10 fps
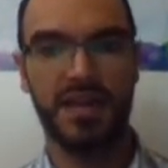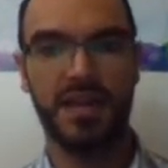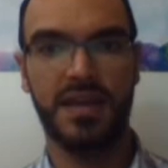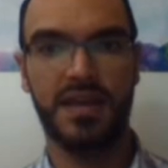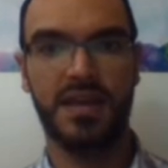
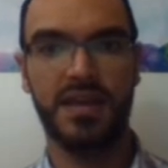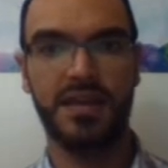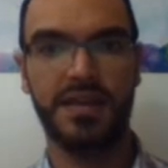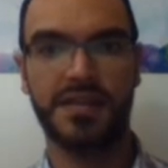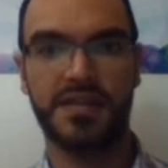uh,
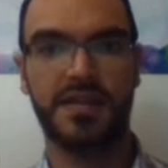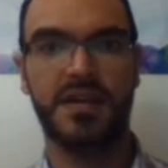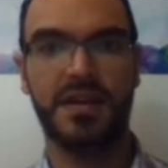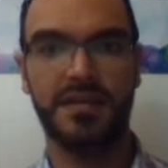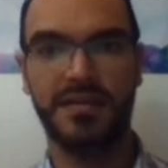is
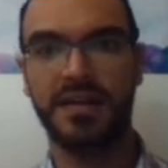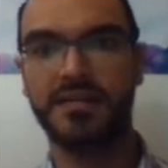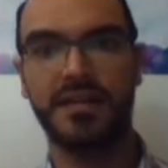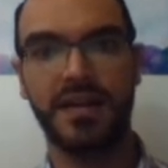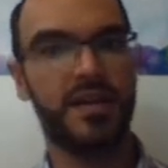
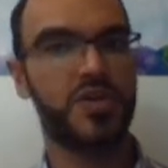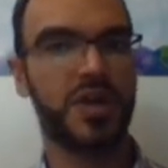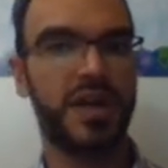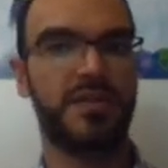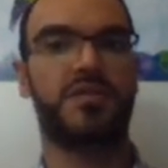delta edge
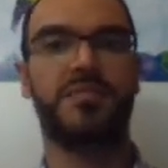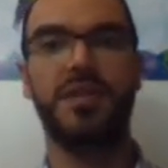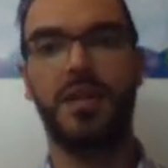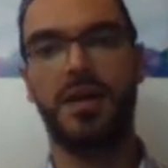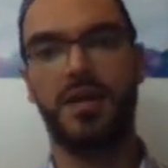
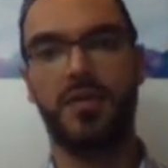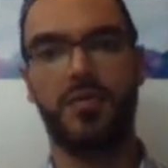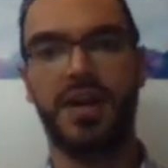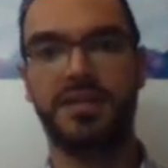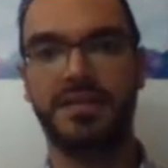colorable,
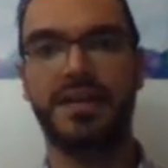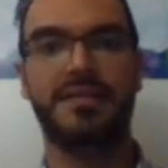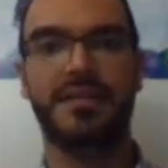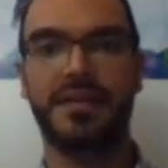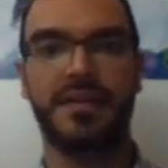where
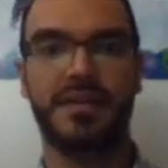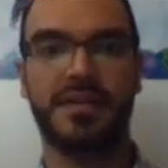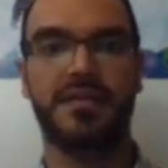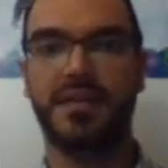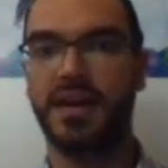delta
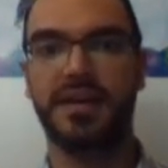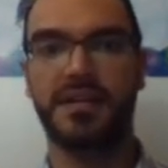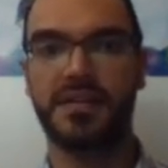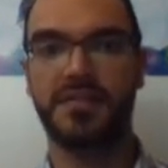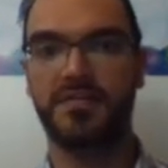is the
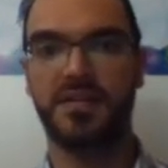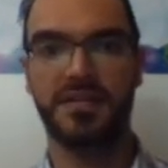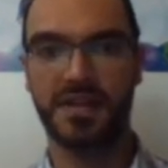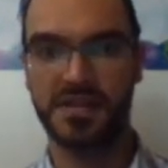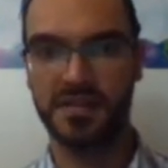highest
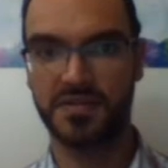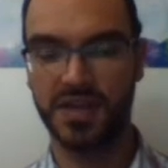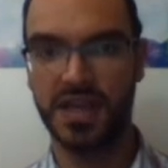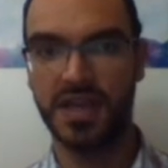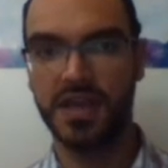vertex
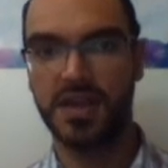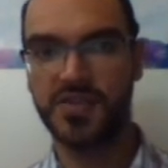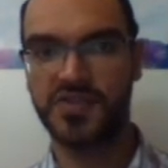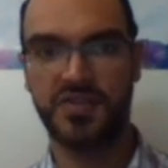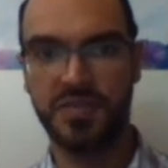degree.
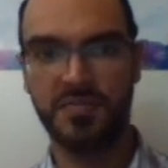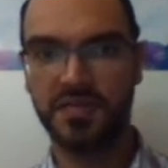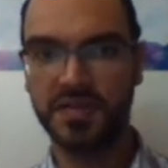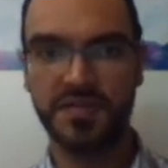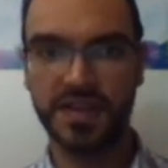So remember
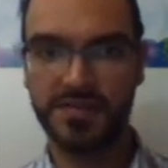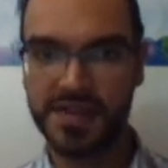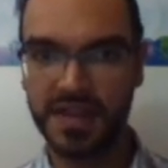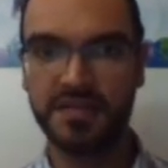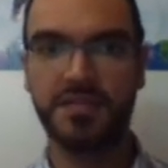50 years
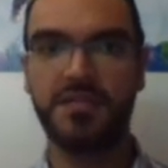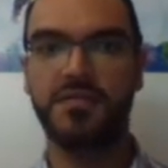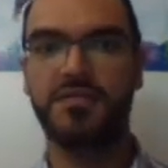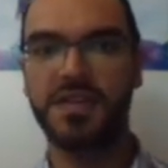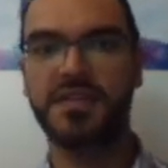later,
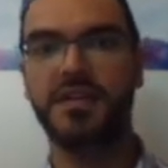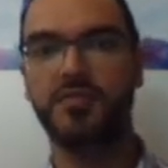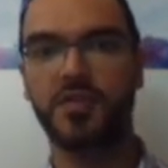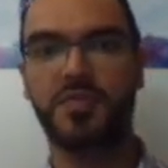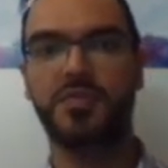Vizing
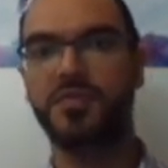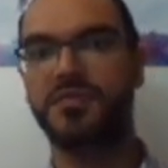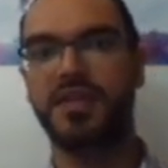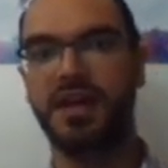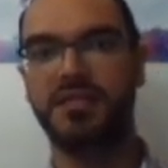would
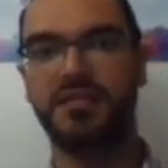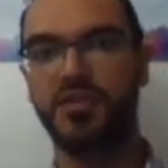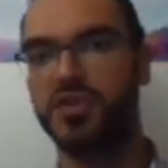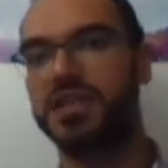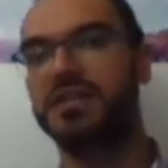prove that you
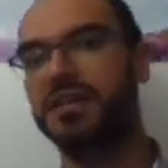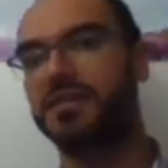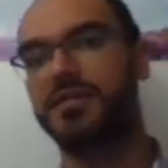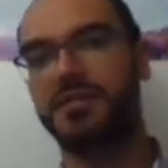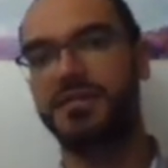need
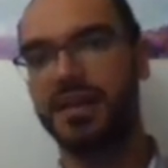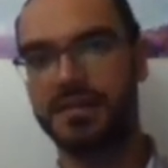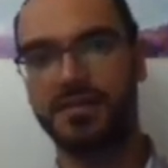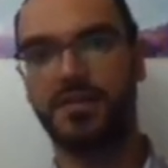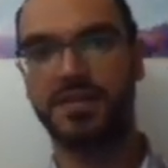either
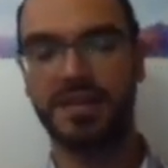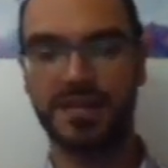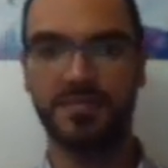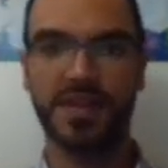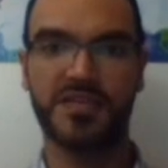delta or
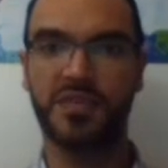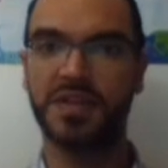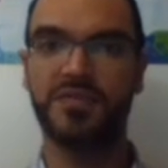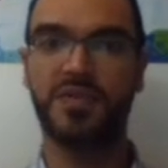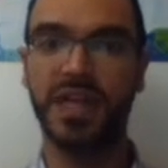delta plus one
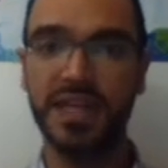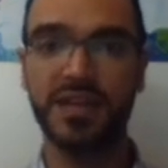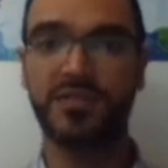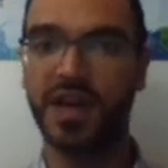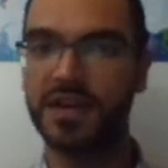for any
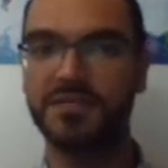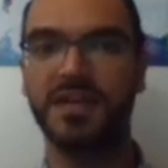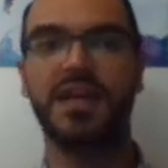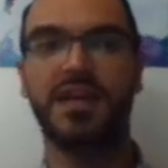graph.